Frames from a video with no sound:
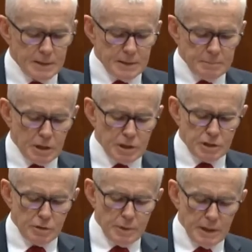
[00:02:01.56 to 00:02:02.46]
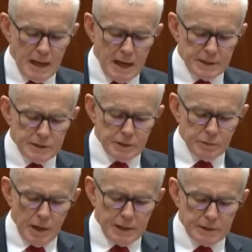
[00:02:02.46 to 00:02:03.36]
because the real artists and
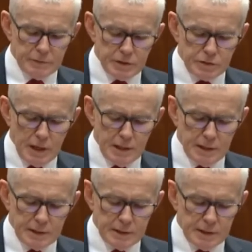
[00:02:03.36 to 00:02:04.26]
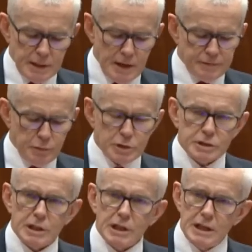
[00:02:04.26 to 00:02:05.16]
writers of Australia are forced
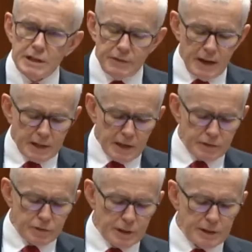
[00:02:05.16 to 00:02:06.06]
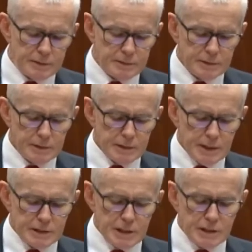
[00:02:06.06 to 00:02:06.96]
to leave our country
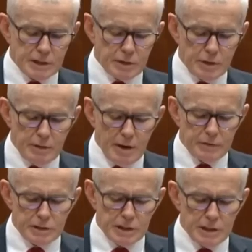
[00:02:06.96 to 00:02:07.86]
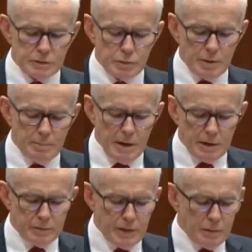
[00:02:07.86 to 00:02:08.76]
and seek a career overseas where the merit
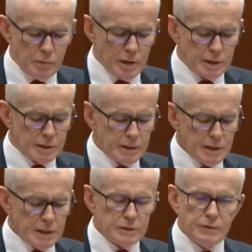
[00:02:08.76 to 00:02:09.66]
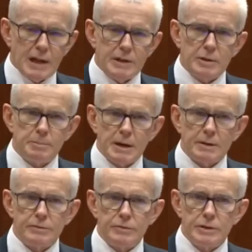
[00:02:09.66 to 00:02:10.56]
of their work is valued
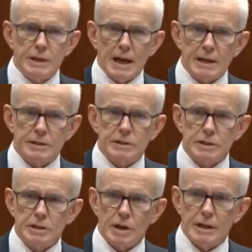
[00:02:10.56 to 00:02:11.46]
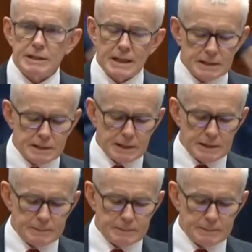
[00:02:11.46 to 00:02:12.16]
above the artist's identity.